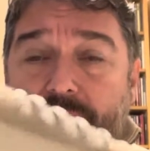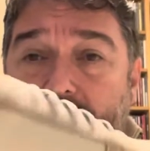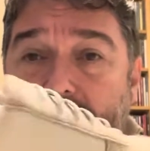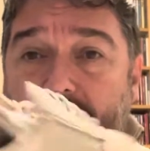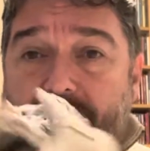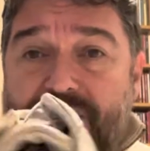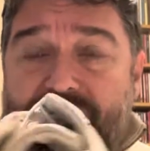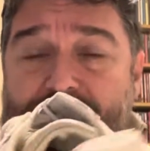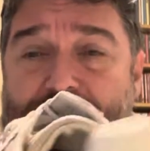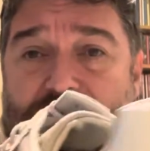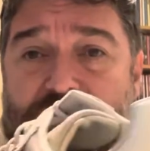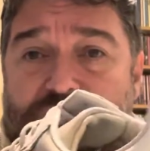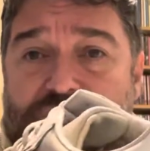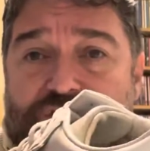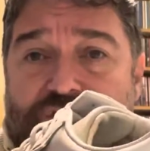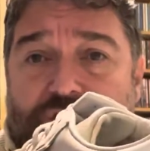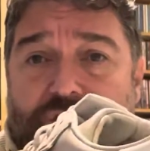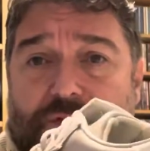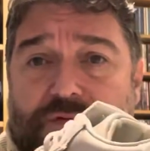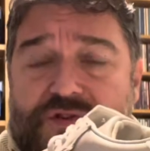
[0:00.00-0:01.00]
It's been
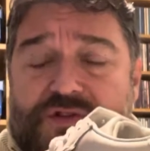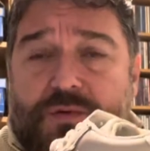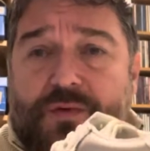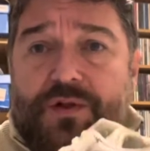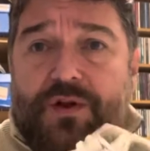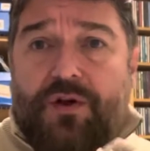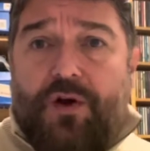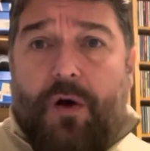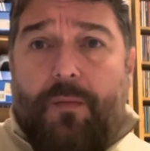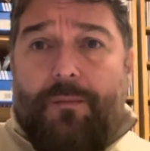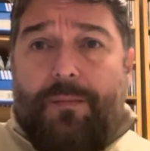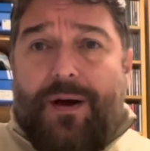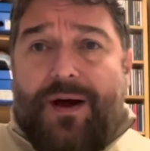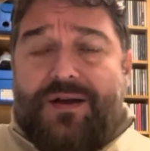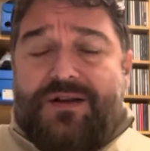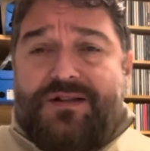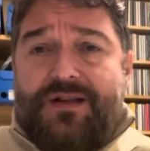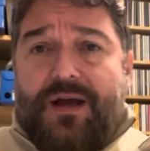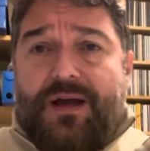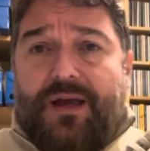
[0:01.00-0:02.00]
shown obviously with the
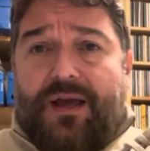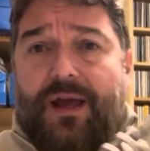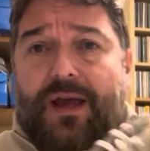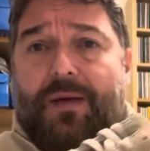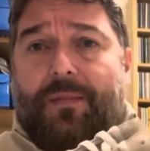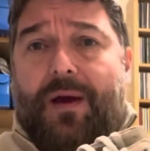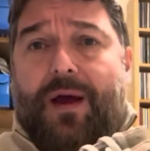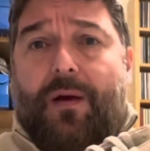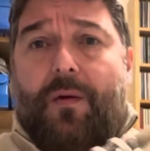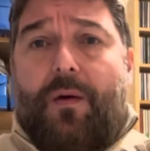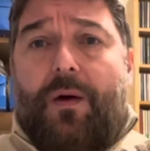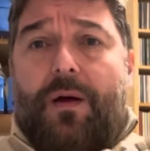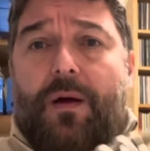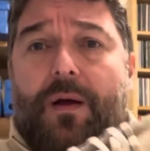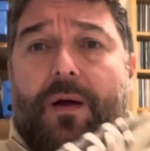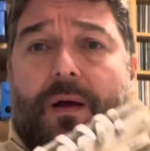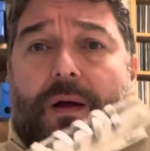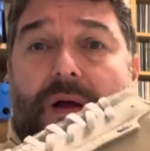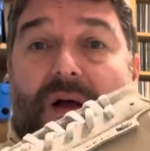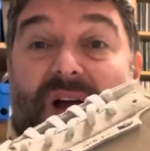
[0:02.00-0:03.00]
combats that came out.
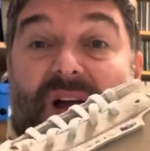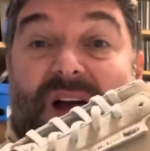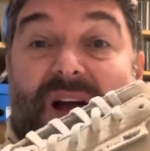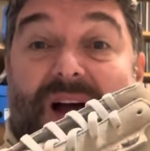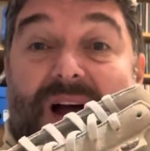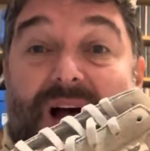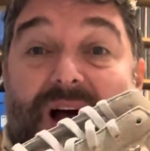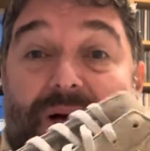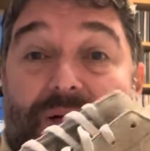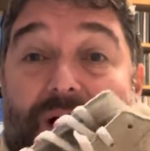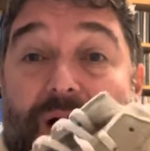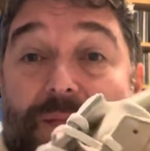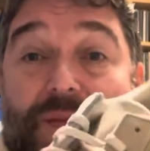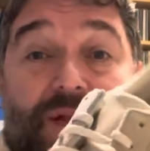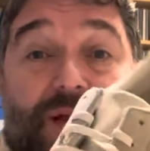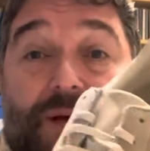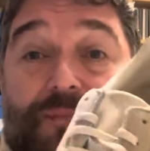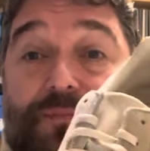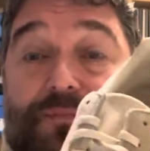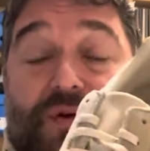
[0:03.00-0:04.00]
I
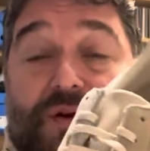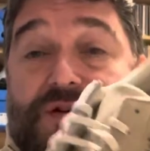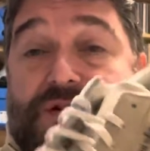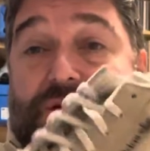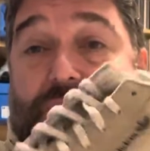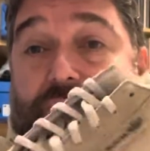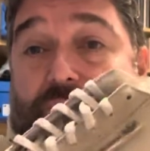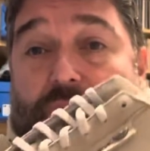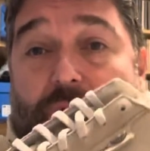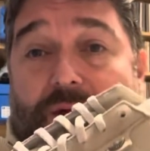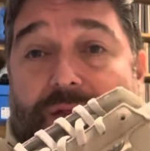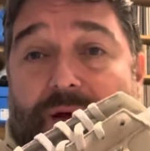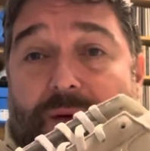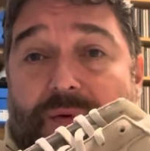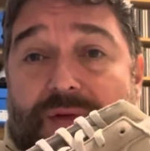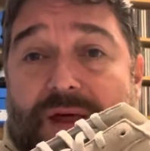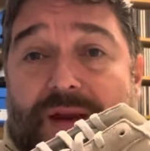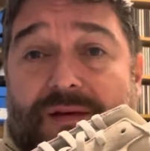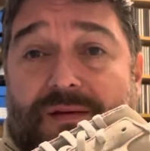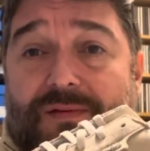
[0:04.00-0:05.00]
mean, I personally would wear that
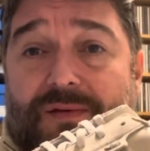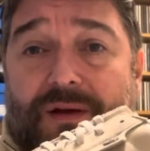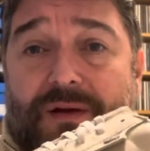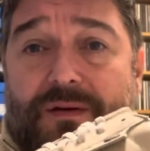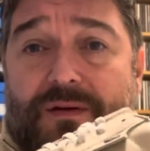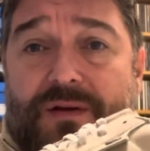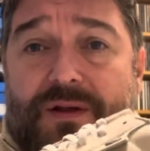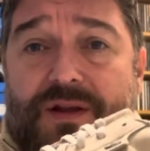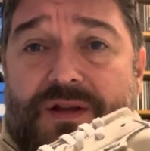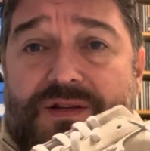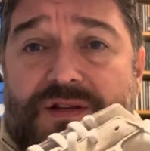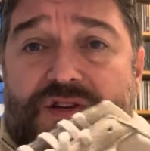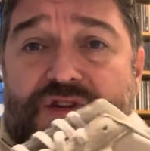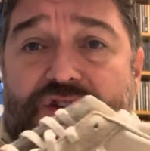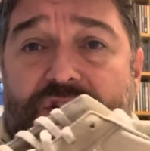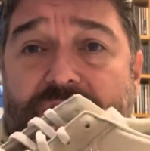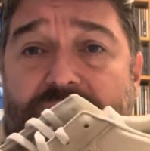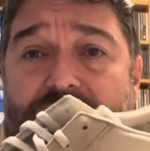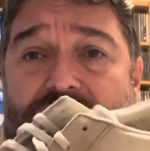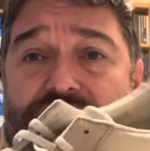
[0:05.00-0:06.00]
with anything. It's a
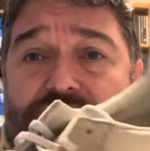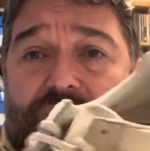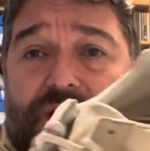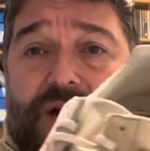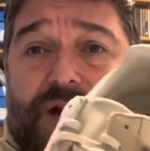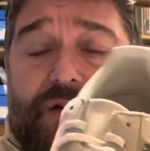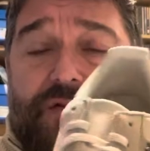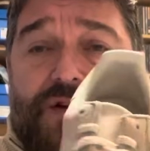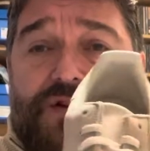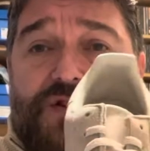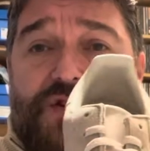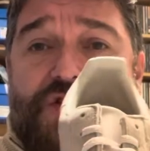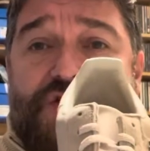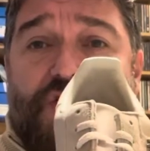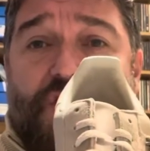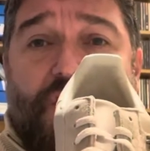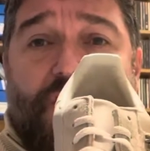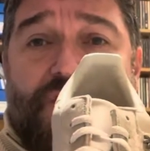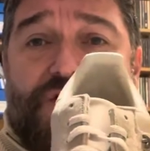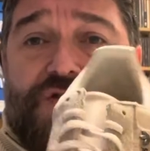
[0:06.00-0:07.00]
jean trainer, it's a
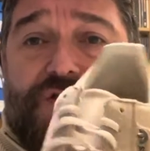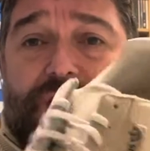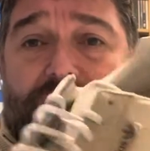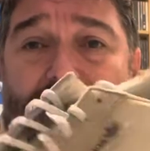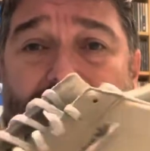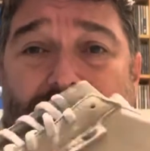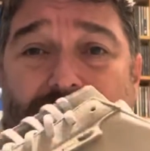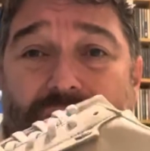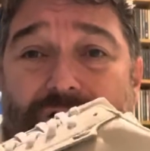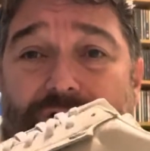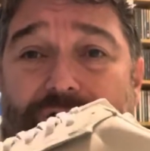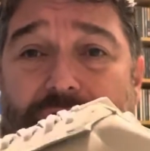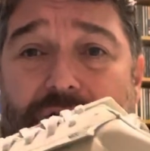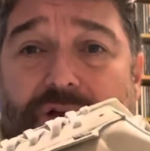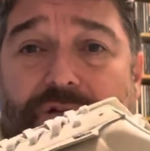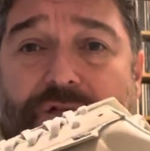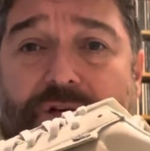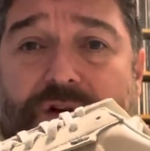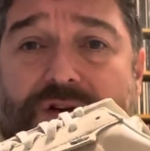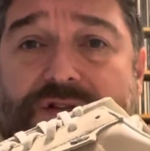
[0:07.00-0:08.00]
short trainer,
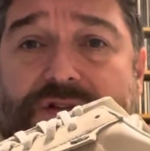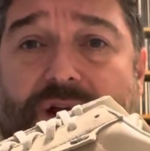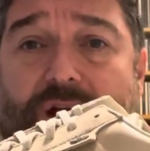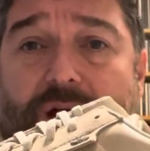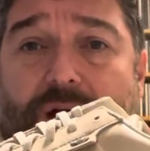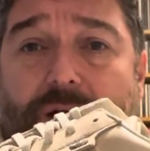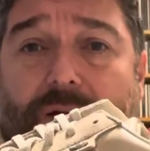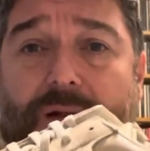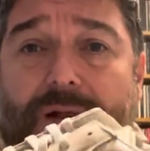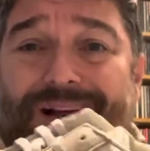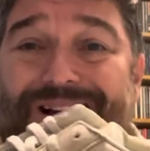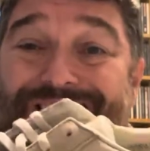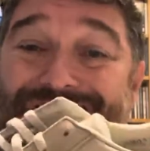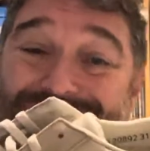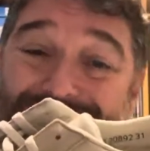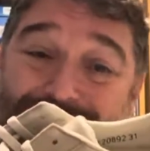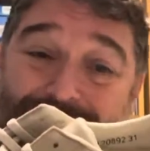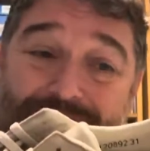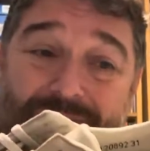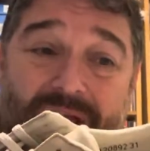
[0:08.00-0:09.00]
very versatile.
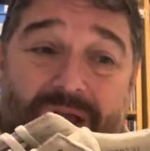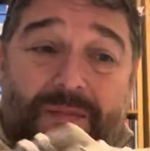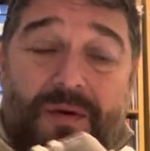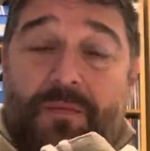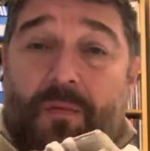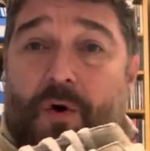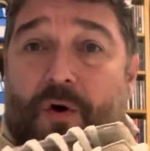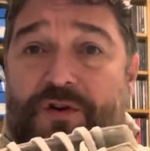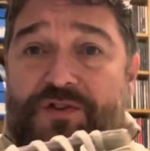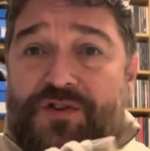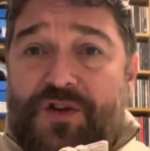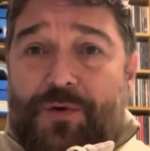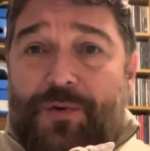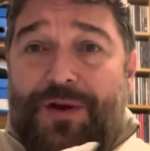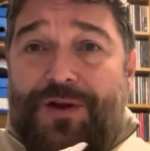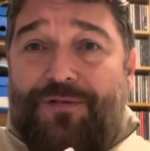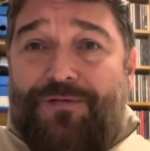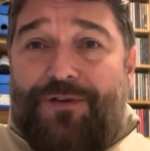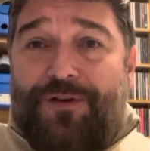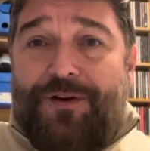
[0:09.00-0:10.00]
Maybe more
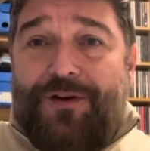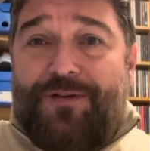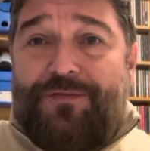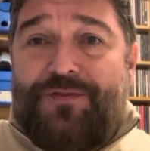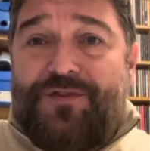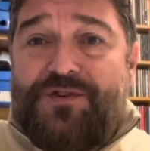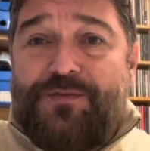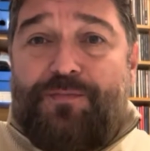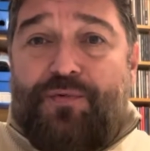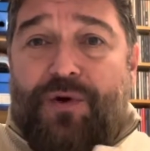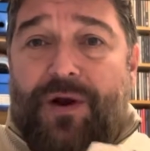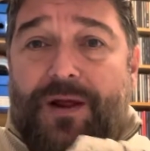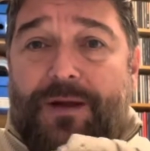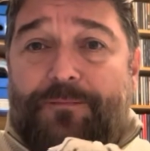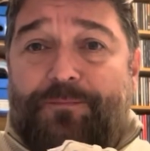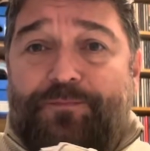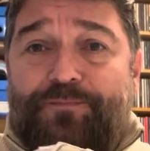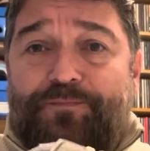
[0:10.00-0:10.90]
suited for spring.